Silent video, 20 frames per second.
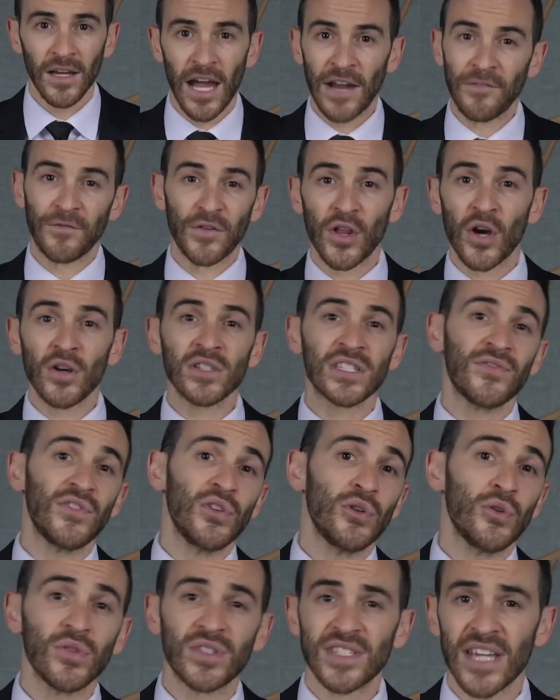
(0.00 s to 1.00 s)
And for those of
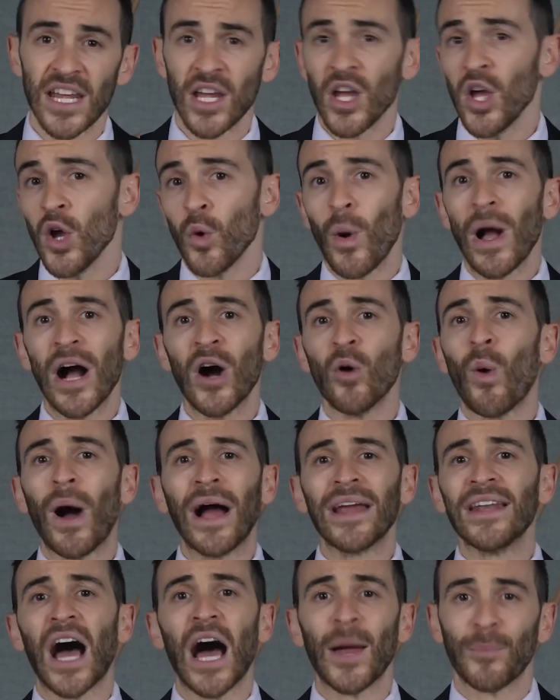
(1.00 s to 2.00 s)
you who say, well,
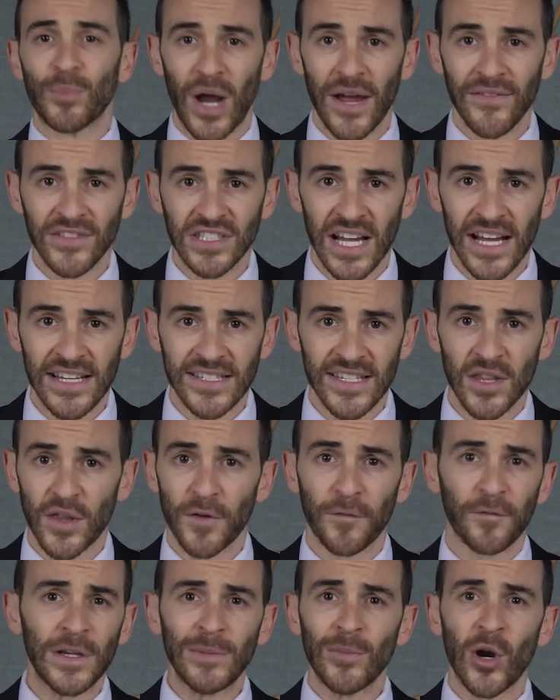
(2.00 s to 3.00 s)
why not privatize it?
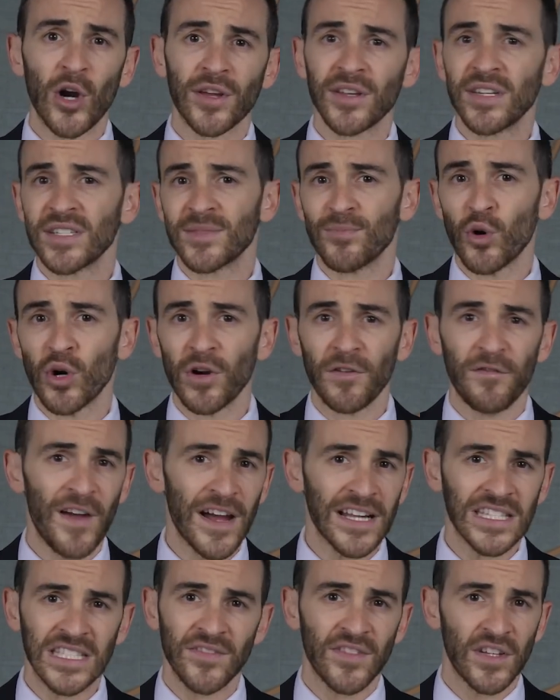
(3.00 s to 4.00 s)
The free market is more
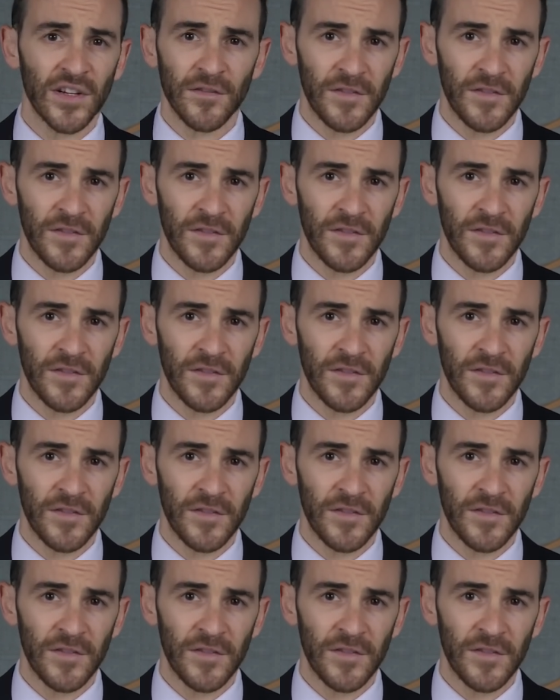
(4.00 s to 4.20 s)
effective and